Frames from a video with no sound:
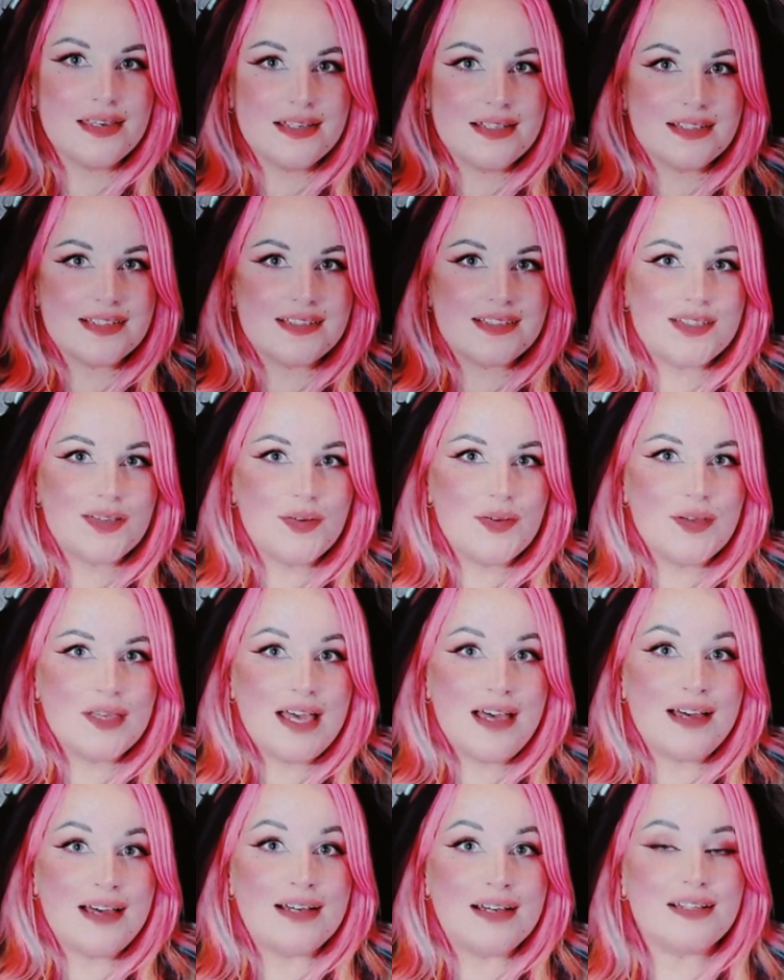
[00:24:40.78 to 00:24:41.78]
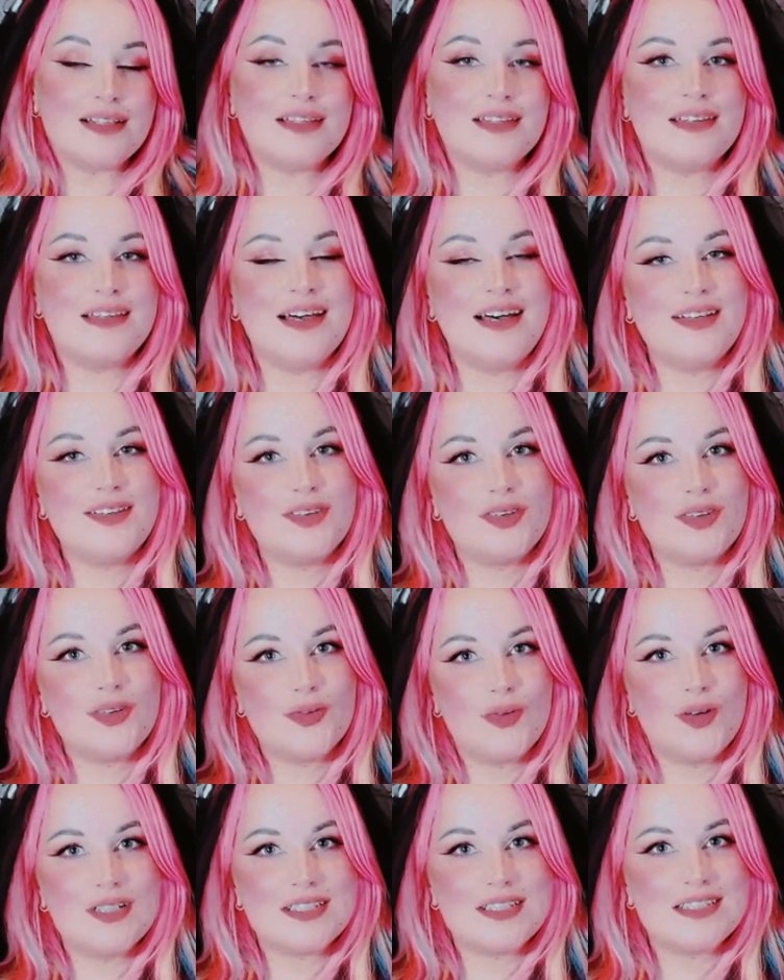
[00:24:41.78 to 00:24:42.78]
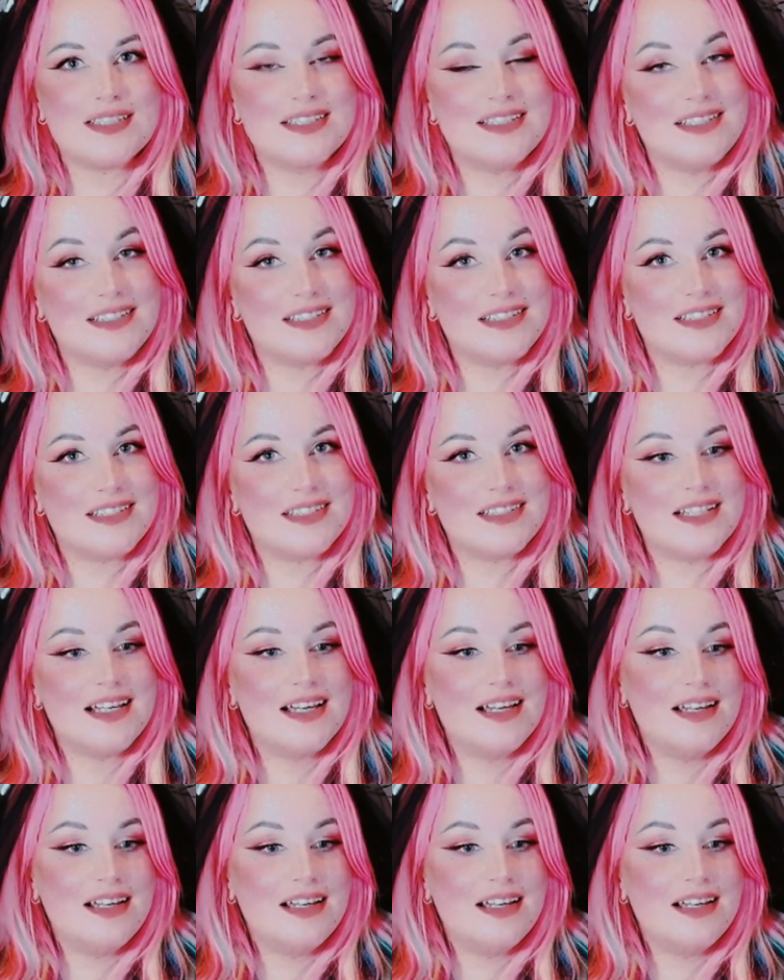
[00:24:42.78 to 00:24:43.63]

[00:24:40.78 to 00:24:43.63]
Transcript: So yeah, that was this